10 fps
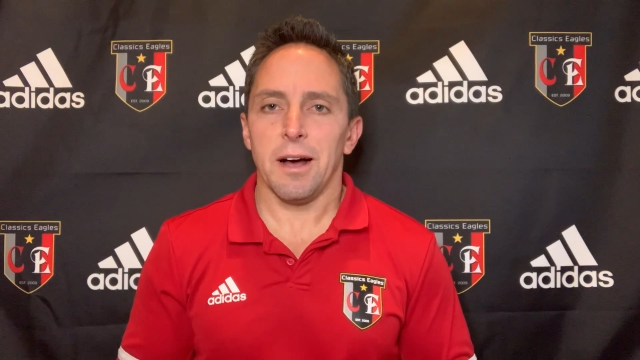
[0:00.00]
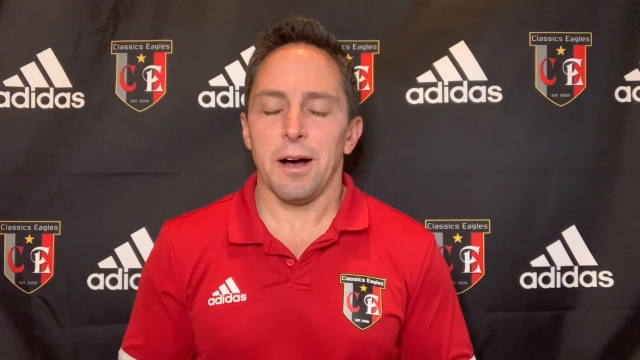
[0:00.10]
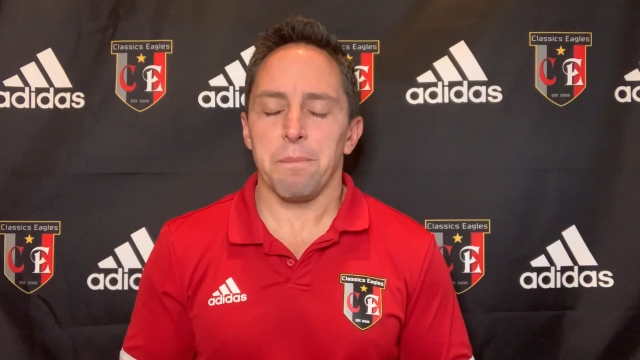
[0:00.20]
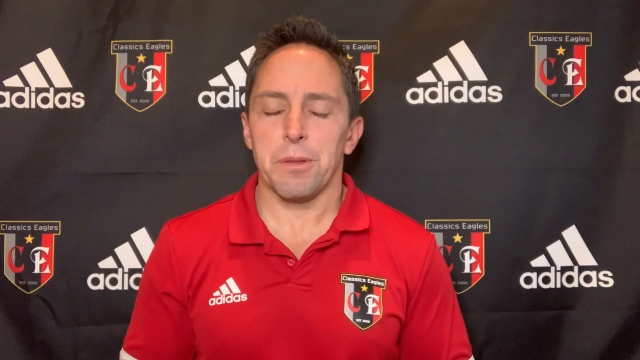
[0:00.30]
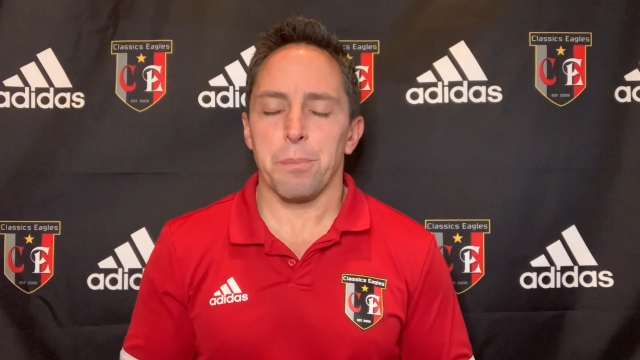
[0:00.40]

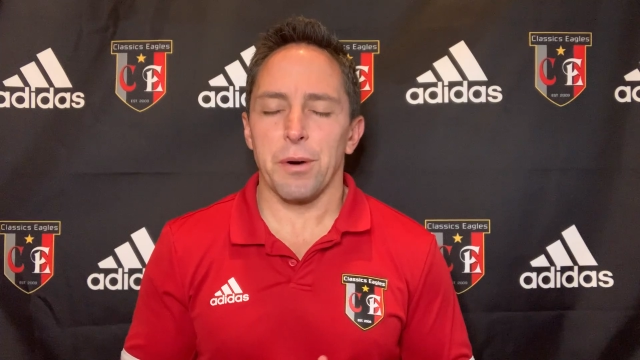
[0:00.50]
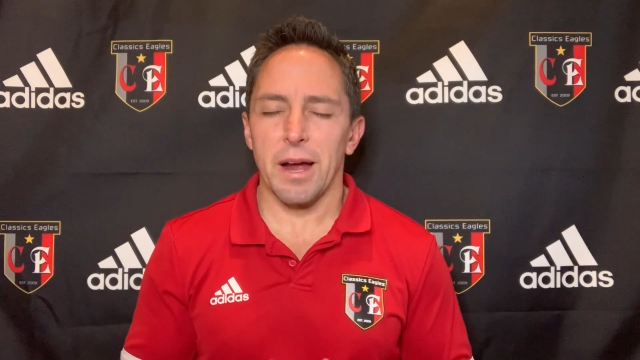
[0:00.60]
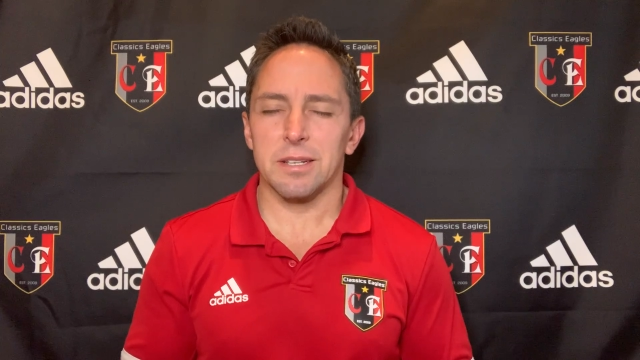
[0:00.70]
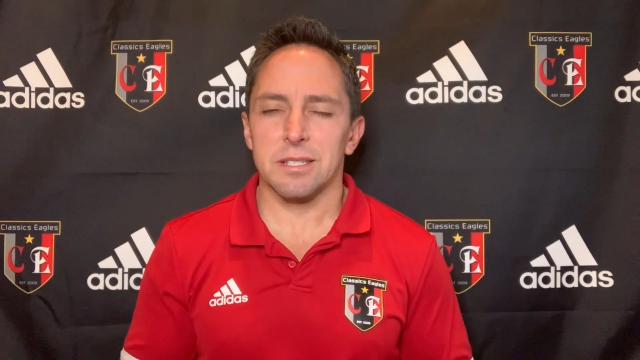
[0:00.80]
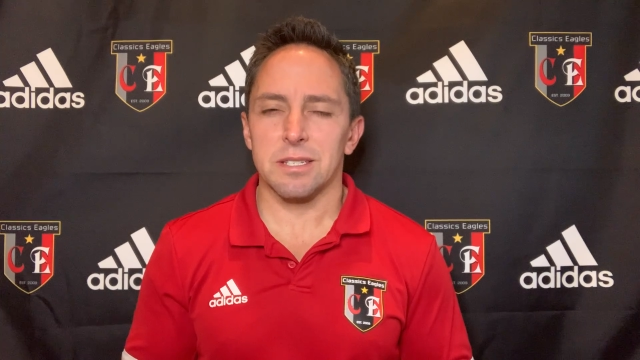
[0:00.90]
Um, the
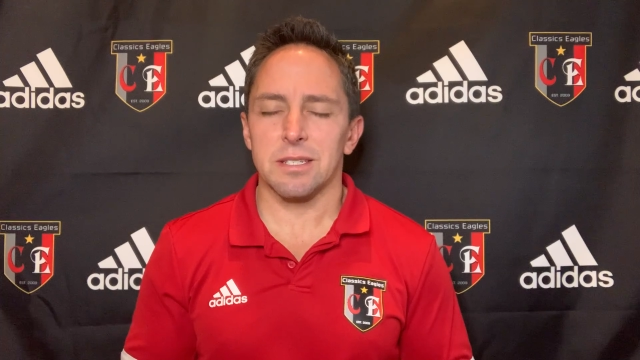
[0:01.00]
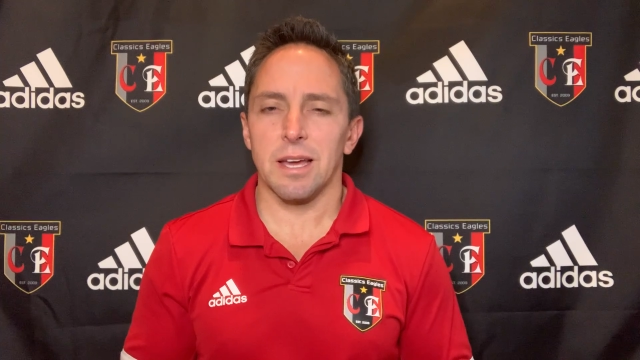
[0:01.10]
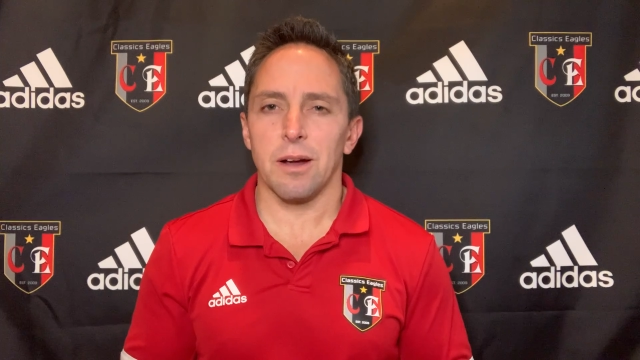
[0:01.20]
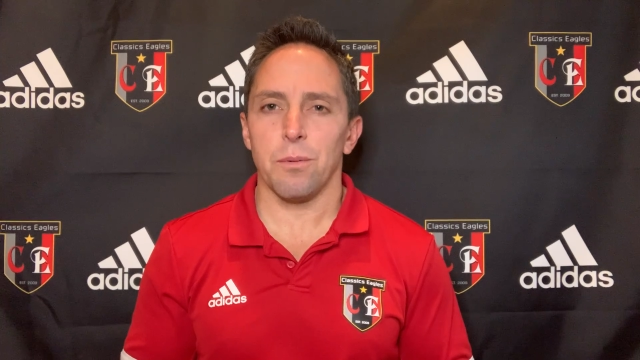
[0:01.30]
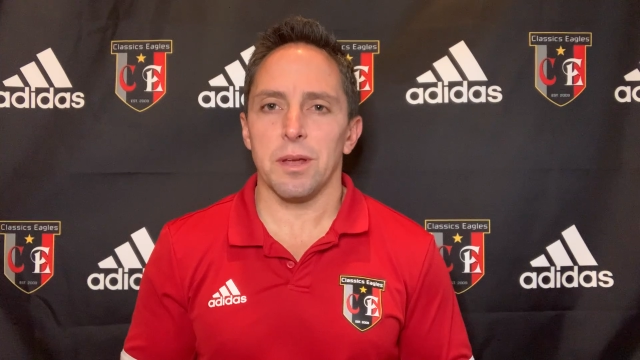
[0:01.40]
practices
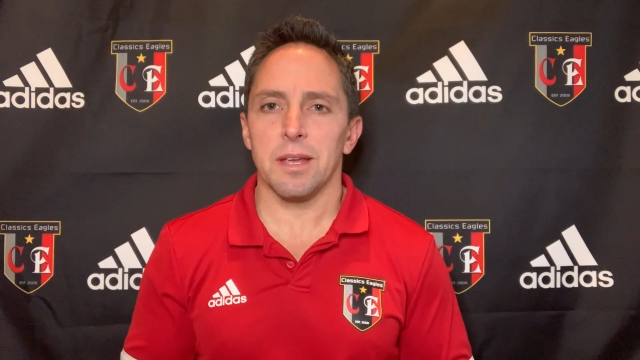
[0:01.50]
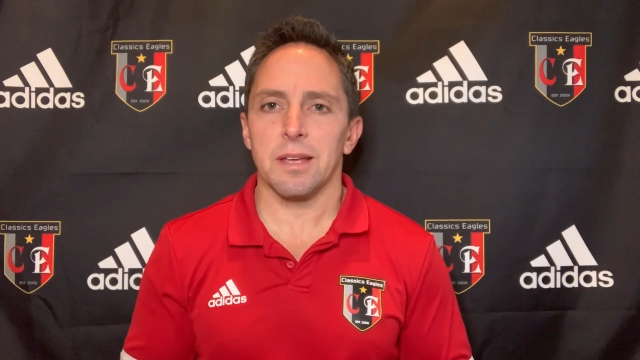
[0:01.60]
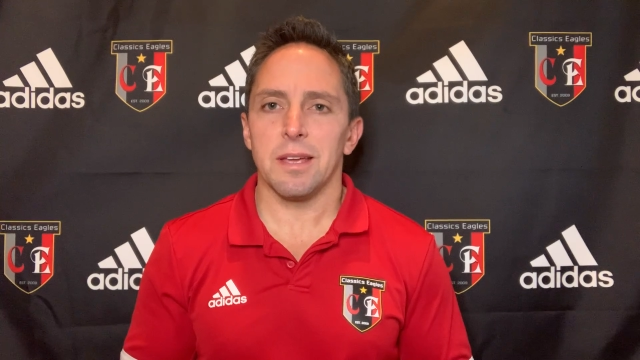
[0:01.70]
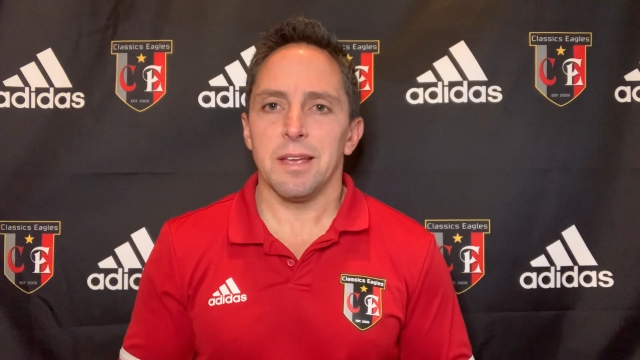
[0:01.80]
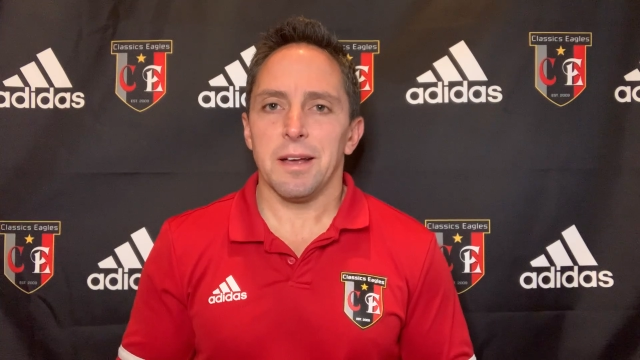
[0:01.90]
that
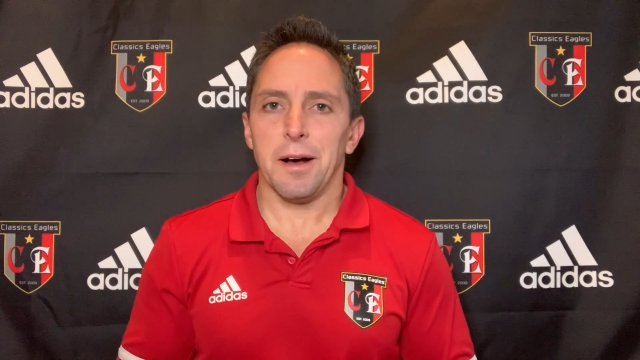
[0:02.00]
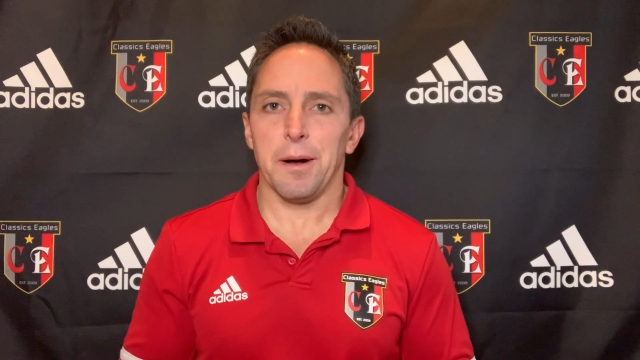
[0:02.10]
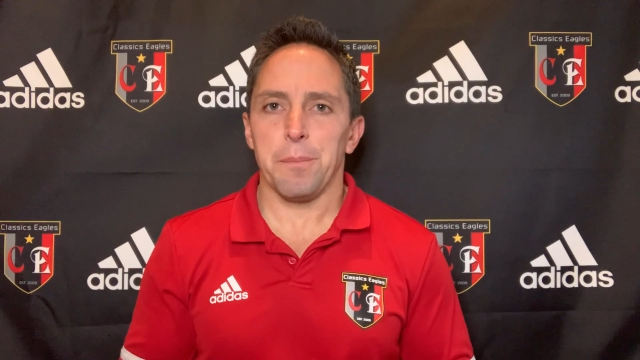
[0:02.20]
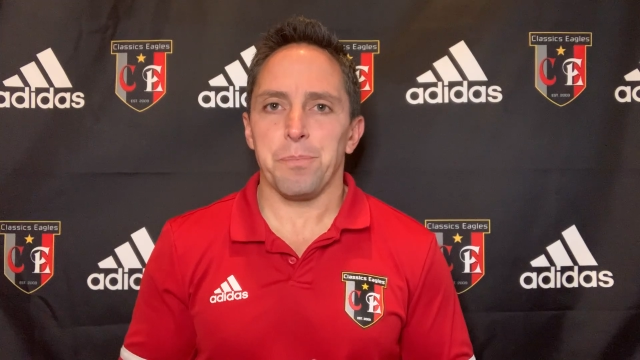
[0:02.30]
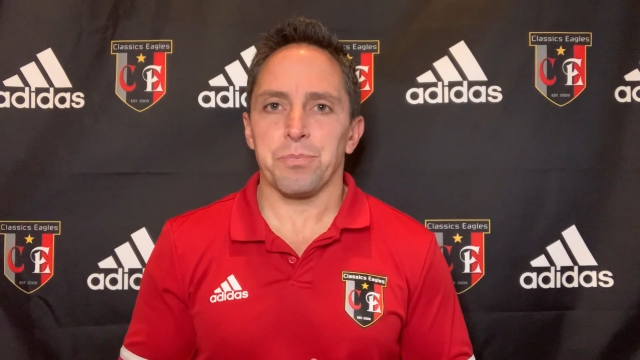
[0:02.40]
week
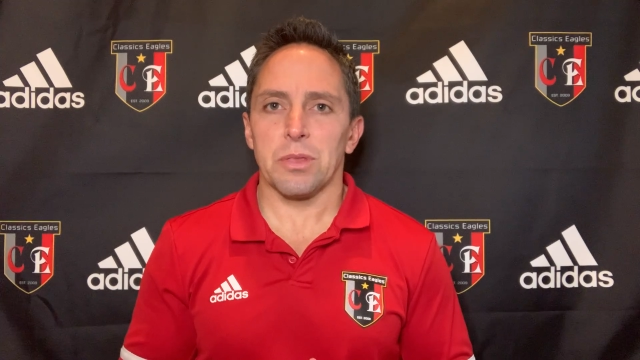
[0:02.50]
um,